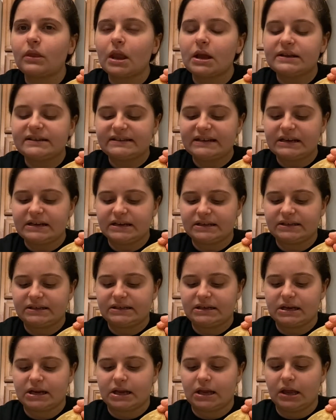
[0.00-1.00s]

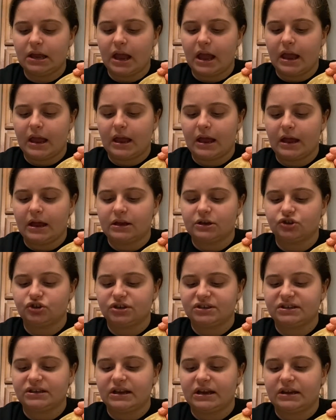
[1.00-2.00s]
sadistic and
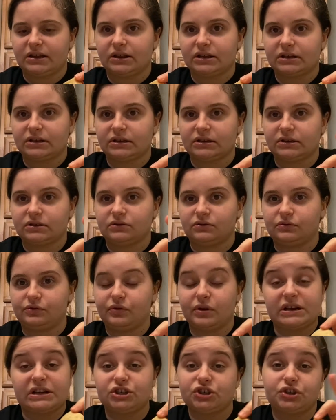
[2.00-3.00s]
just like the
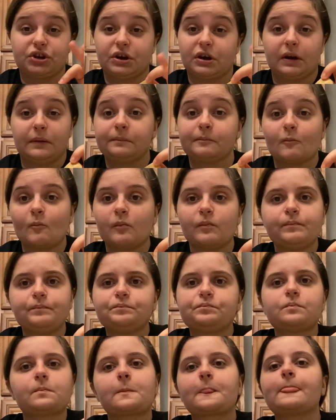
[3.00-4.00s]
crazier
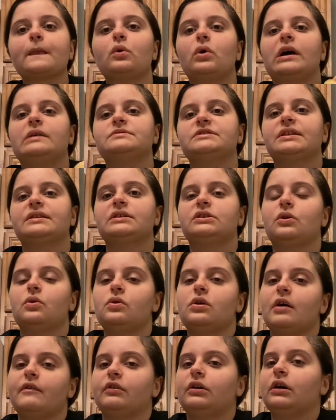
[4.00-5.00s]
crimes that they
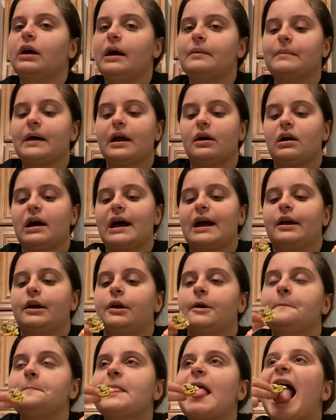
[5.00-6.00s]
don't cover on Mile Higher.